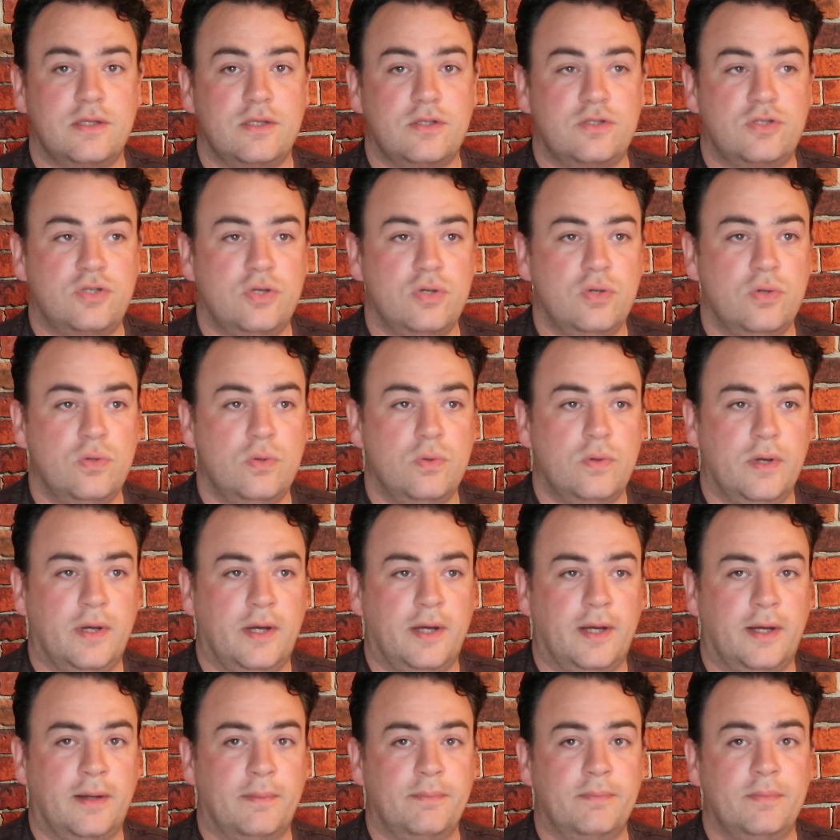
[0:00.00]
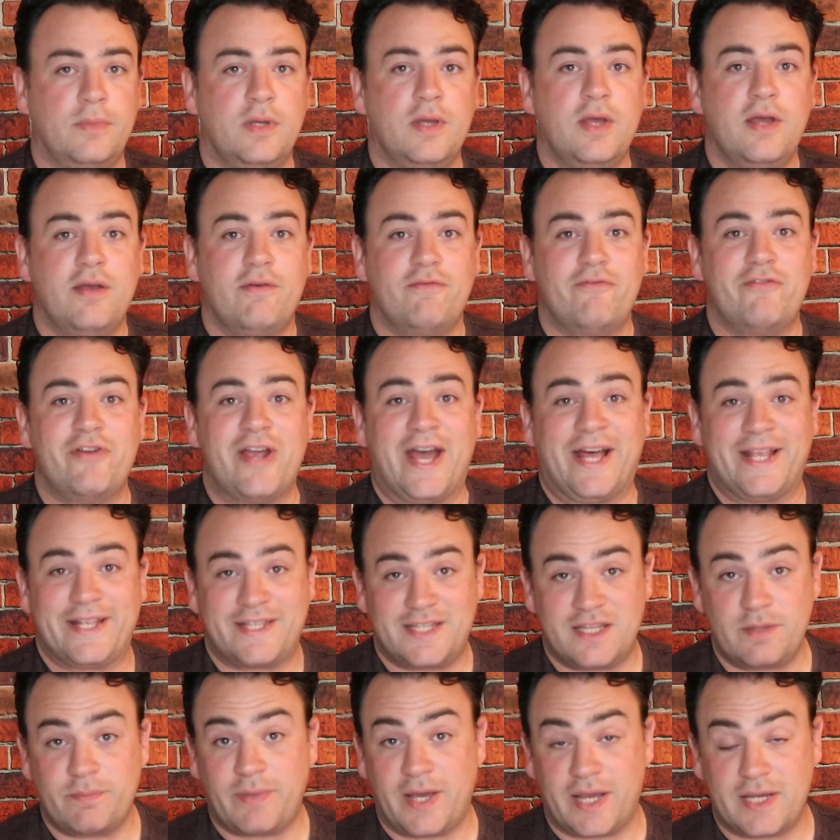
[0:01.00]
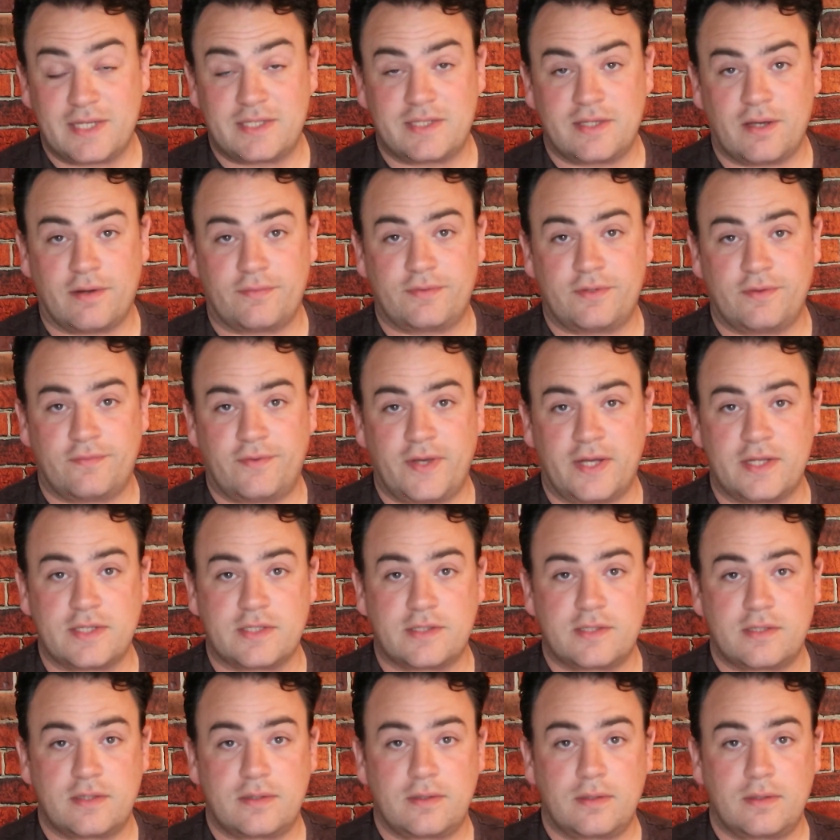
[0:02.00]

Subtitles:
to reality-based self-defense.